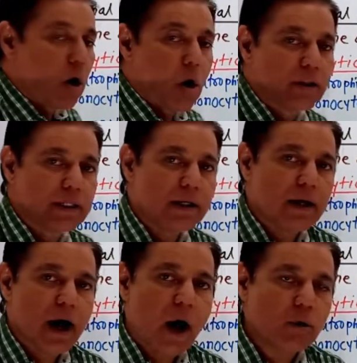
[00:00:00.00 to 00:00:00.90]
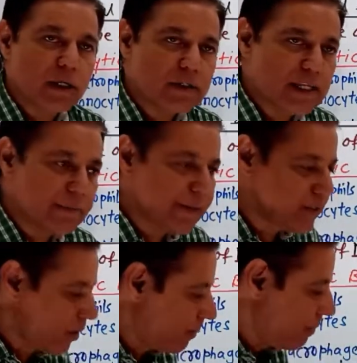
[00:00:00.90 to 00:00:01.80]
on the outer
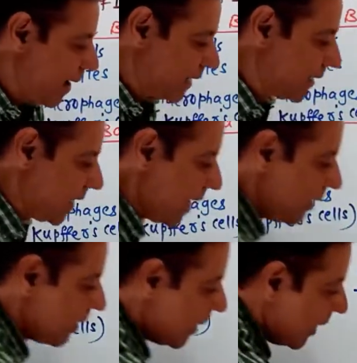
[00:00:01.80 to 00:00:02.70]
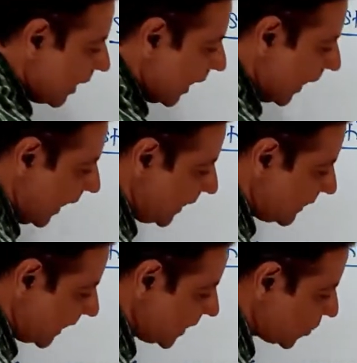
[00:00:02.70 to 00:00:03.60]
surface of bacteria, and
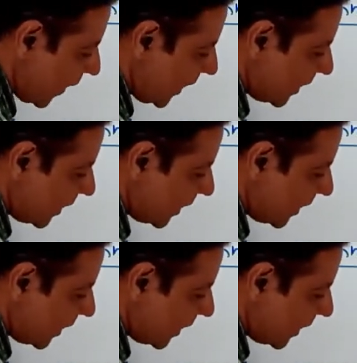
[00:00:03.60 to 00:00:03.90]
that is why